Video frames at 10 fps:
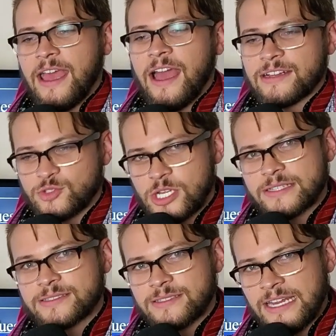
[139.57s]
I
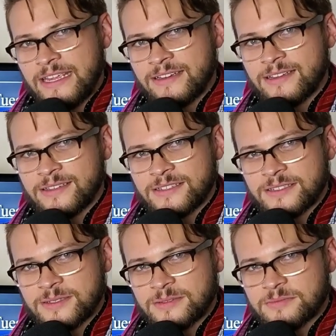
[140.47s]
just need
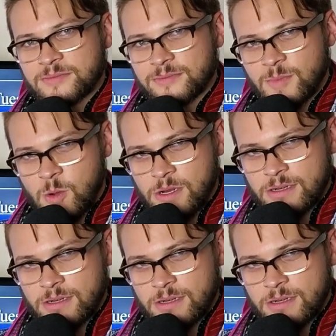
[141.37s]
more.